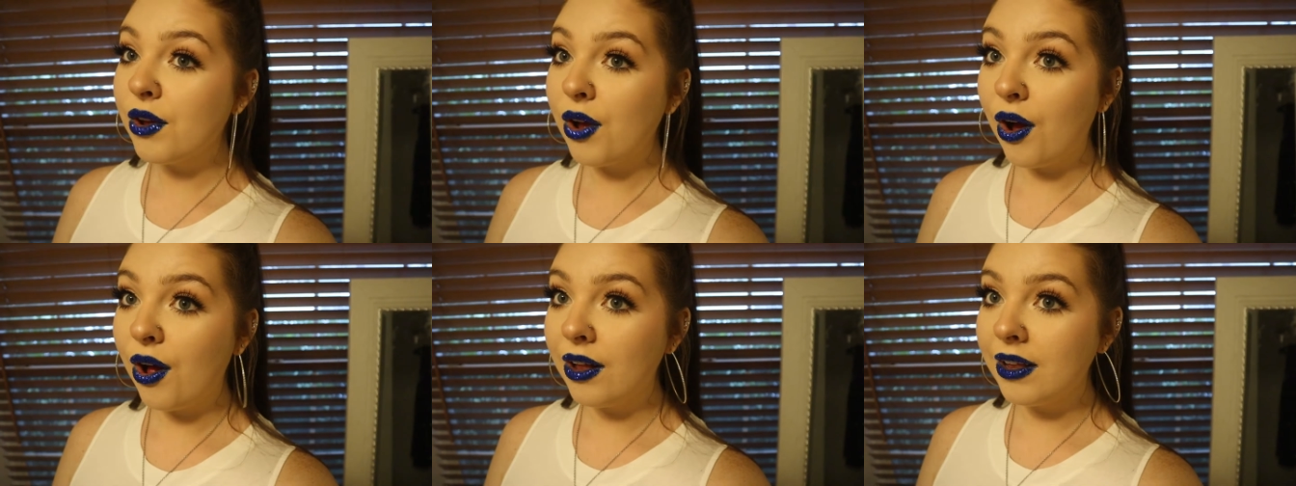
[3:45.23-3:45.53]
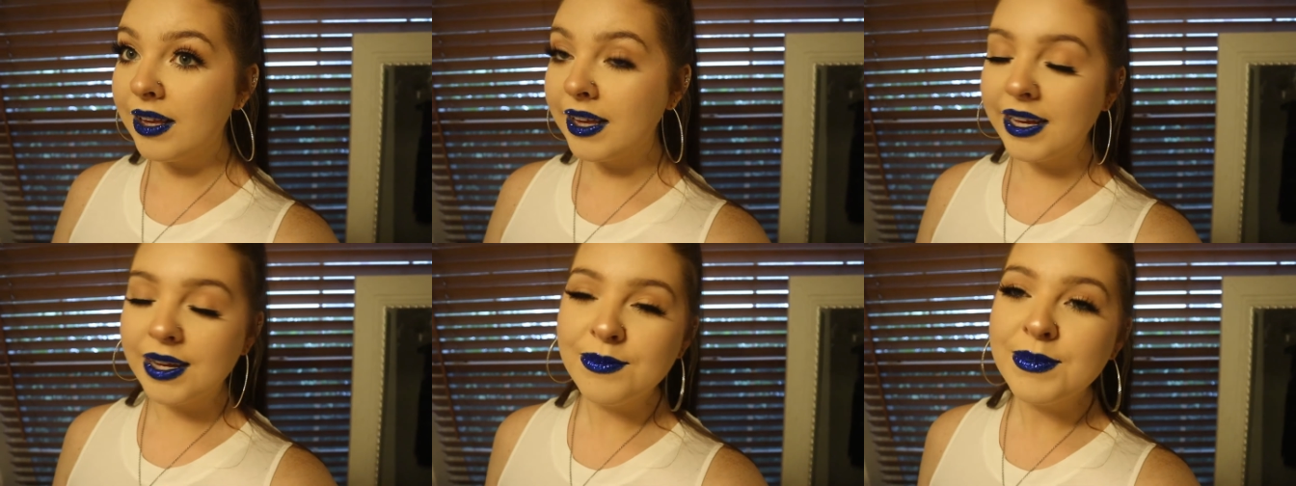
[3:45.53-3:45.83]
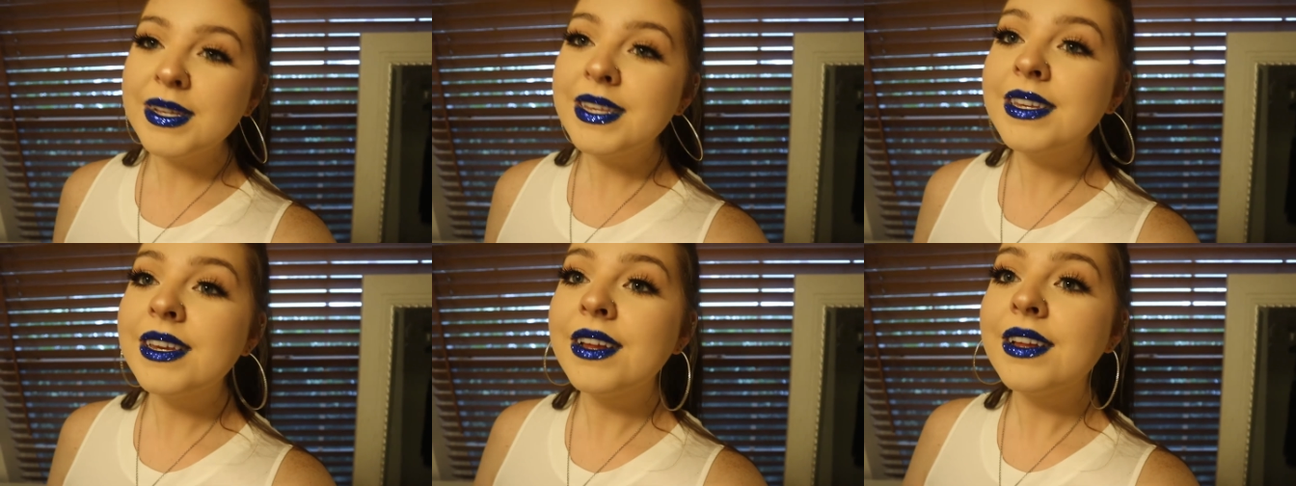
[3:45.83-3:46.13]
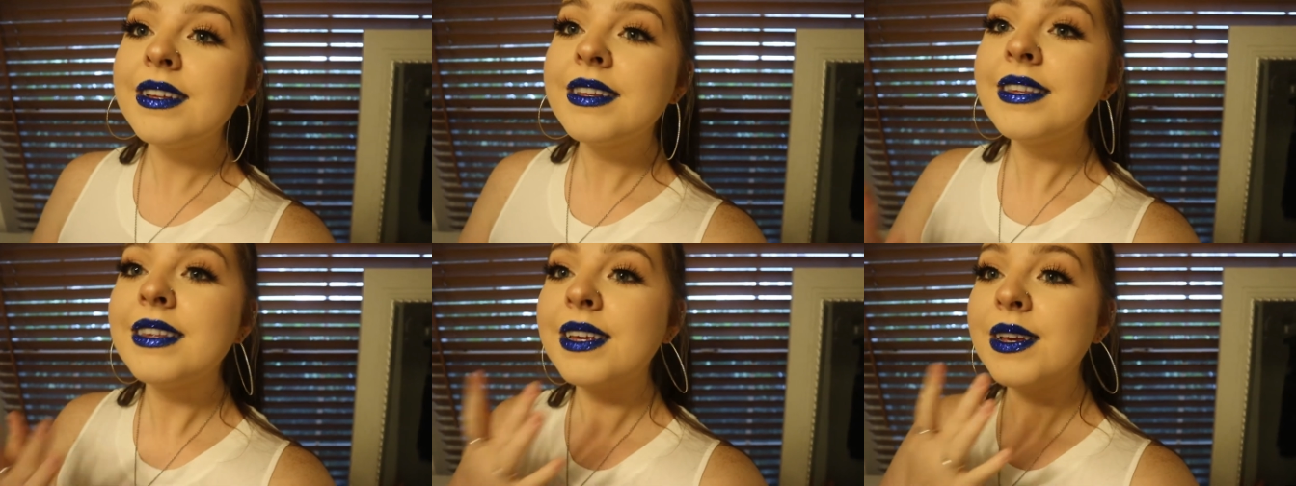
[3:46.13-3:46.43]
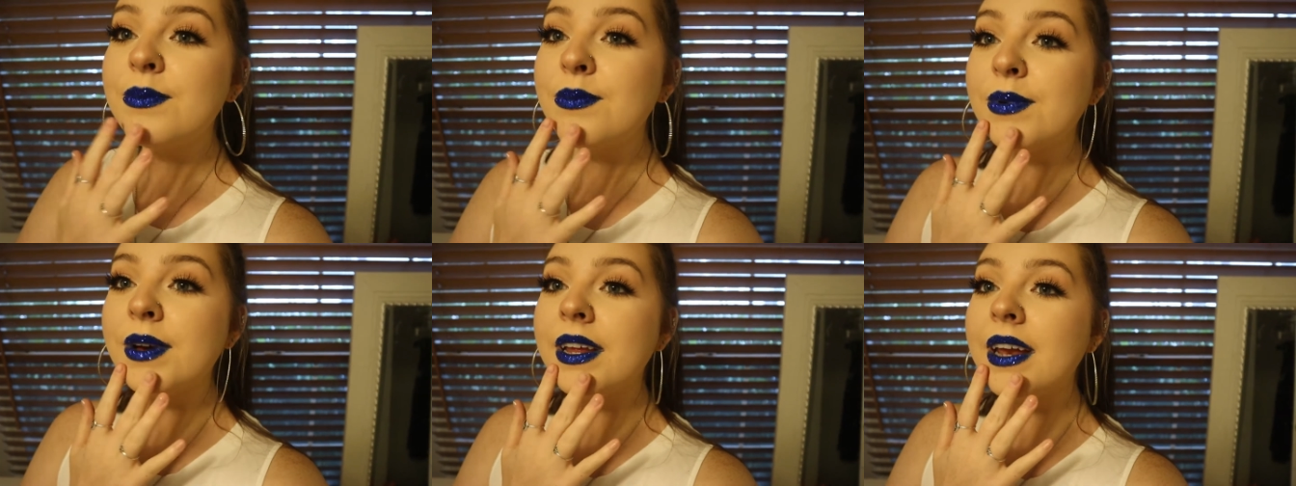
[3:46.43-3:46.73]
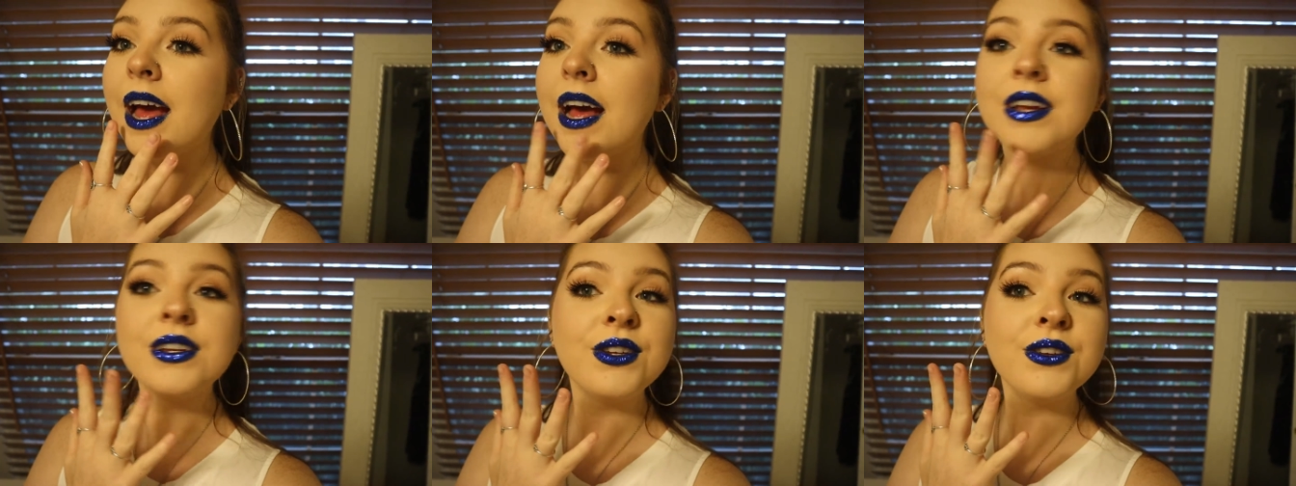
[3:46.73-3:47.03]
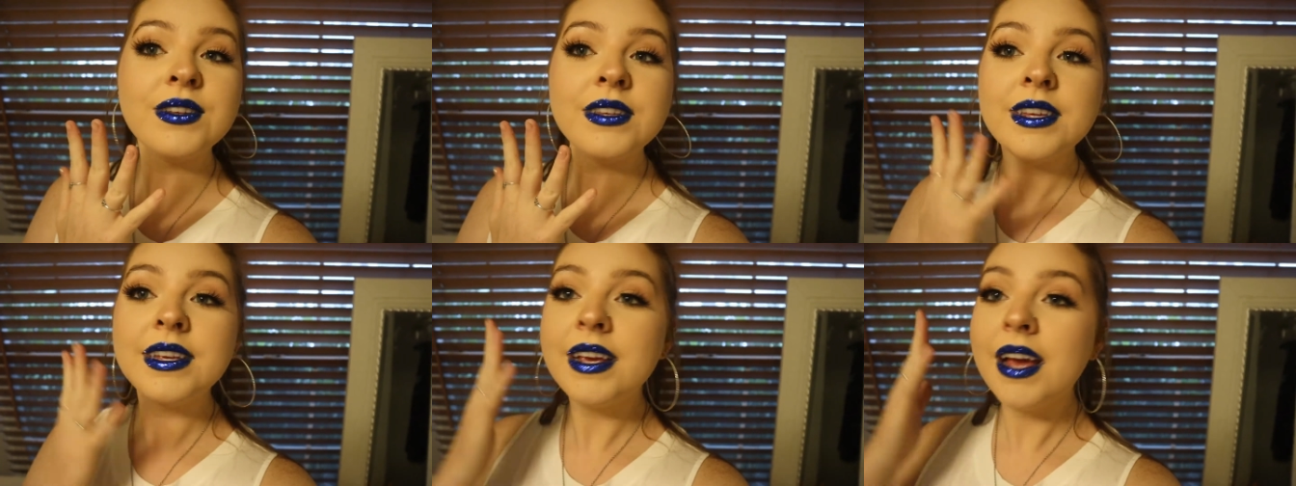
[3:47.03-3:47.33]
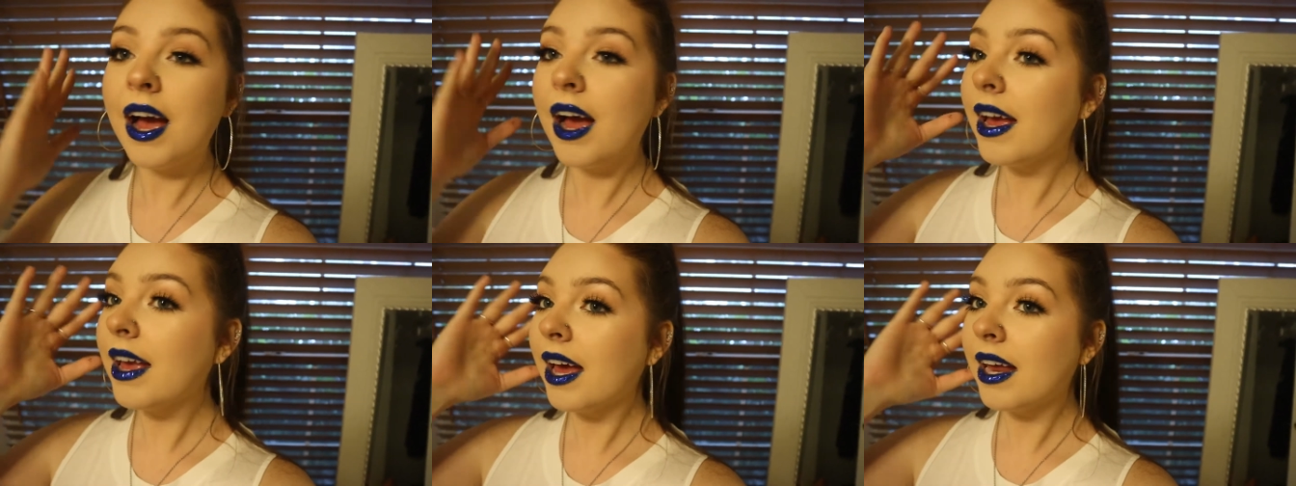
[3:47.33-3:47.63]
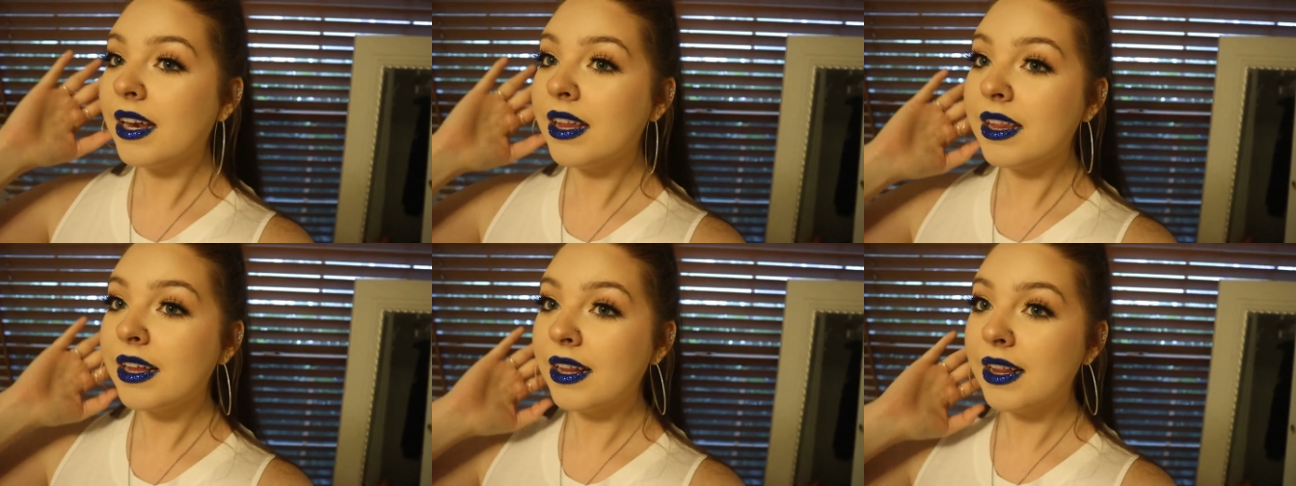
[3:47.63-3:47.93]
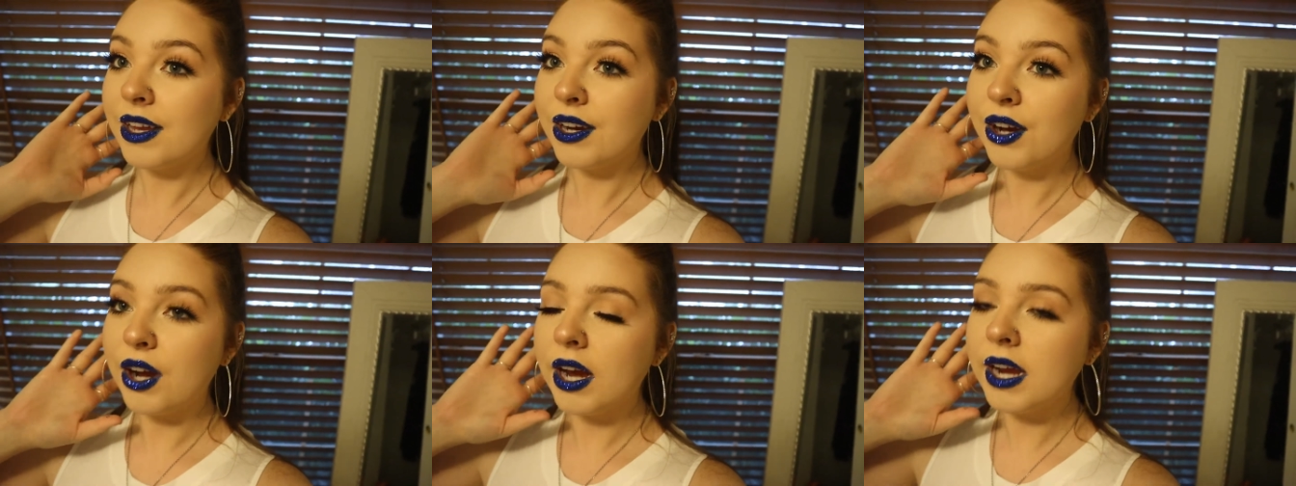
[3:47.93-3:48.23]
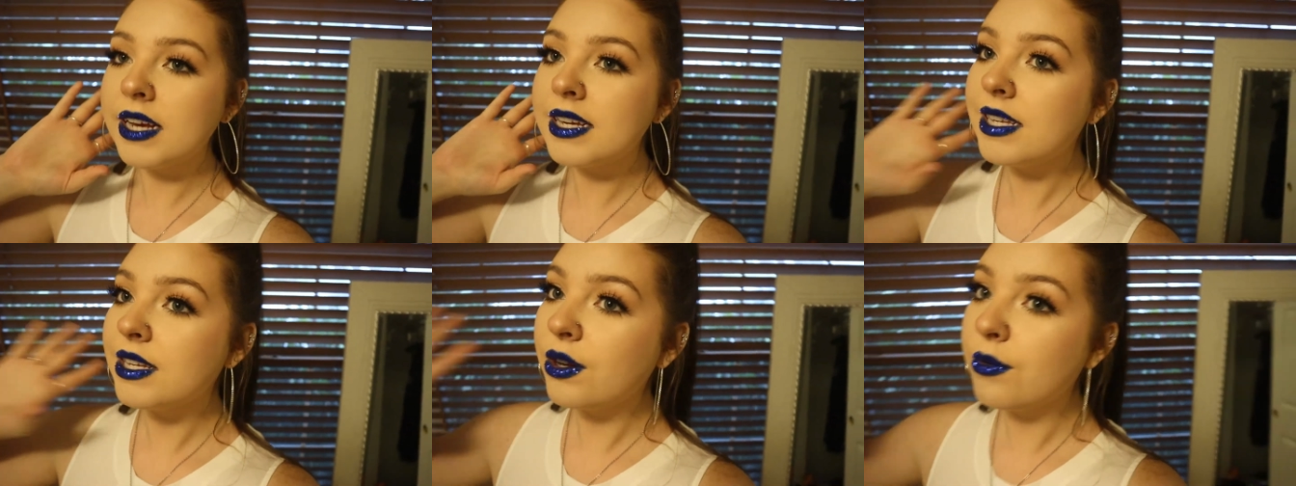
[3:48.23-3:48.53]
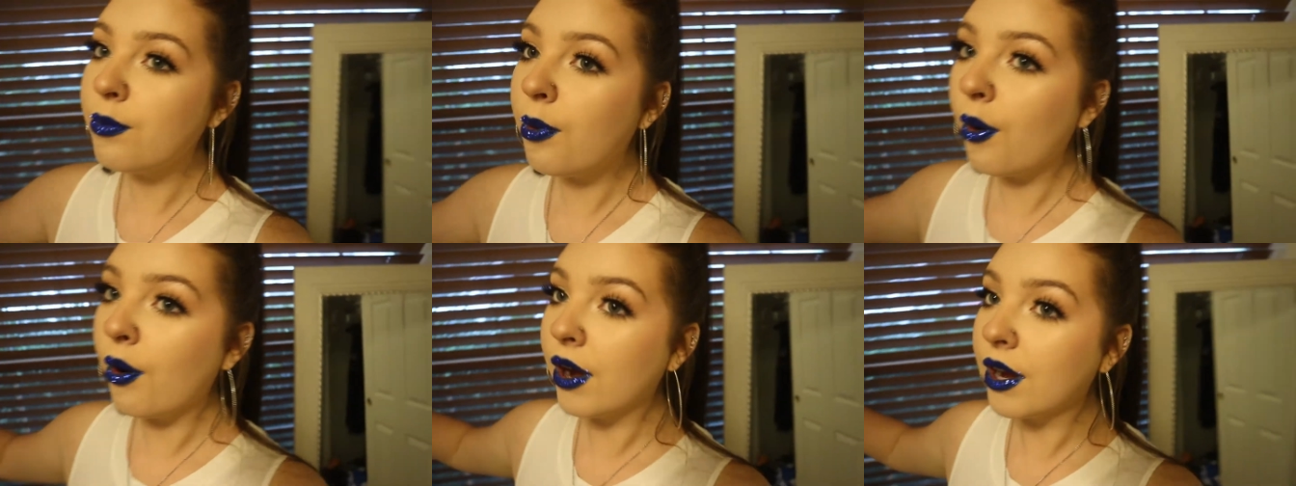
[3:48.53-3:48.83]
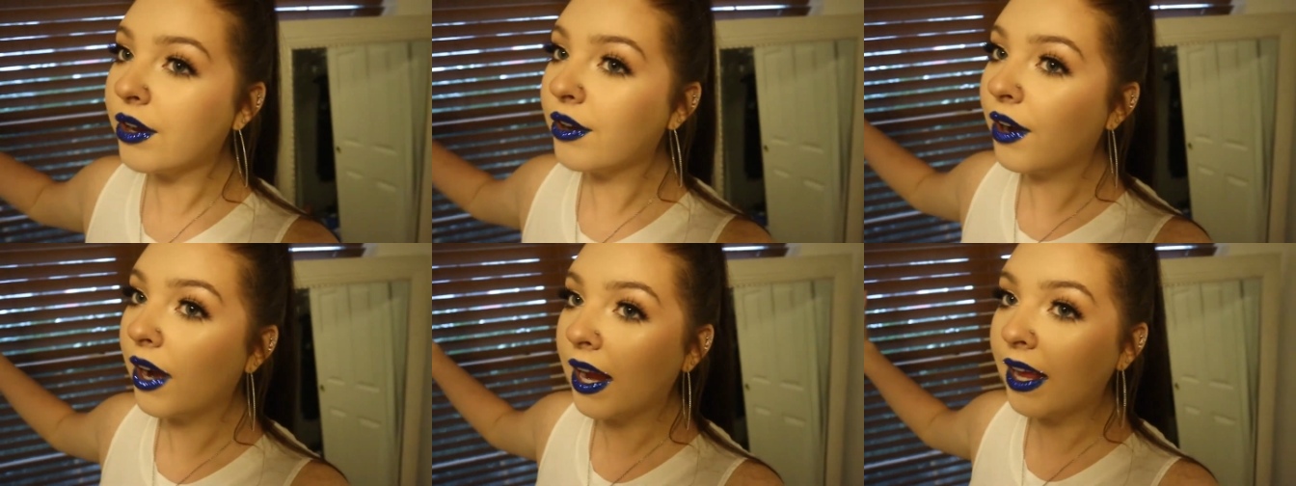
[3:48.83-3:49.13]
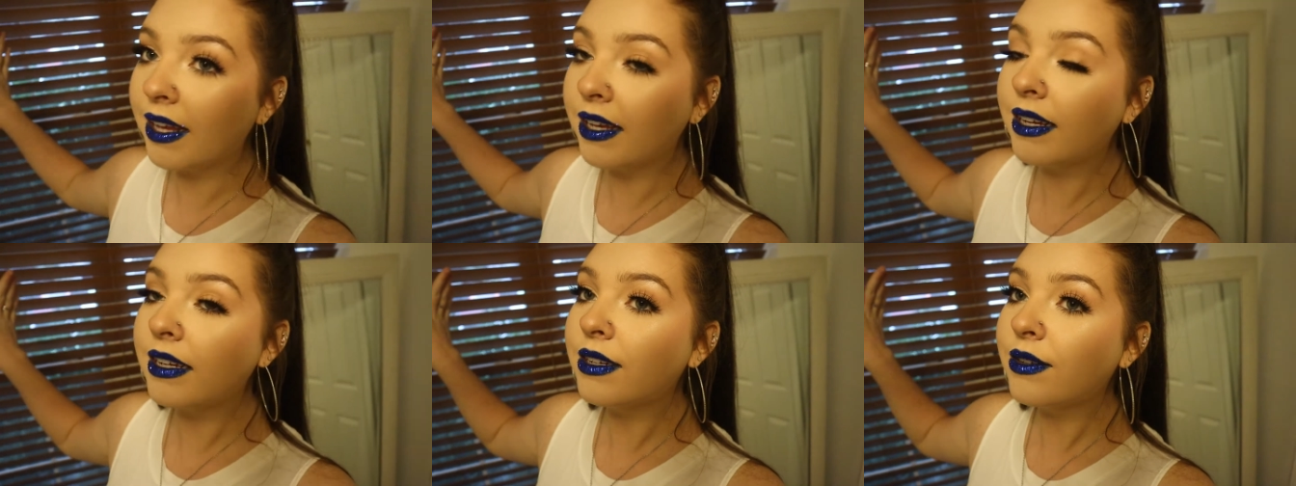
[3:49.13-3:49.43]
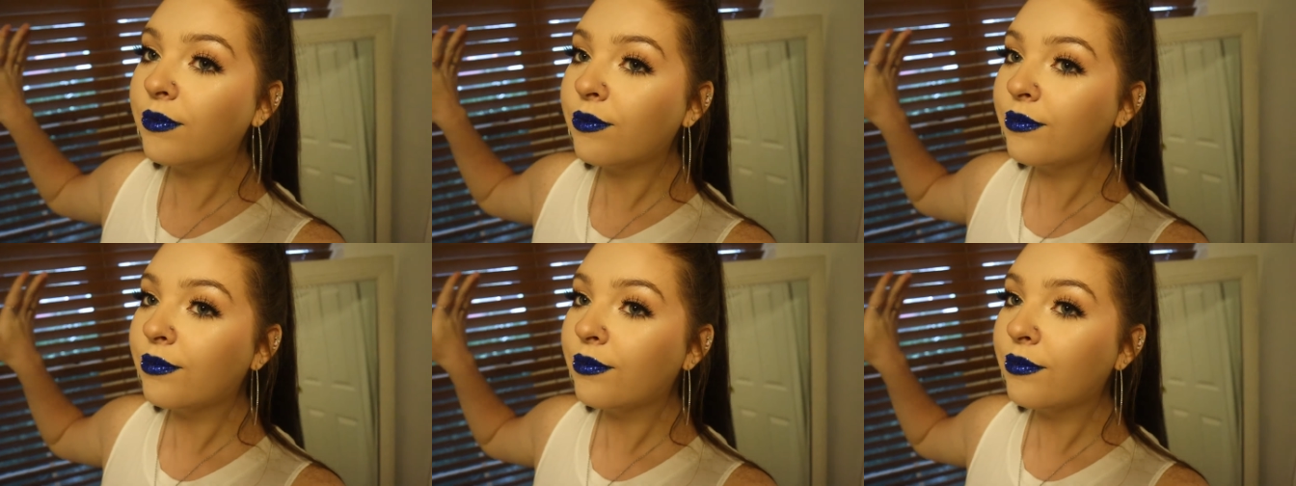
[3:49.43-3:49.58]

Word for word: y'all, Liam is still asleep, but as you see, I added the glitter. It is still pouring rain,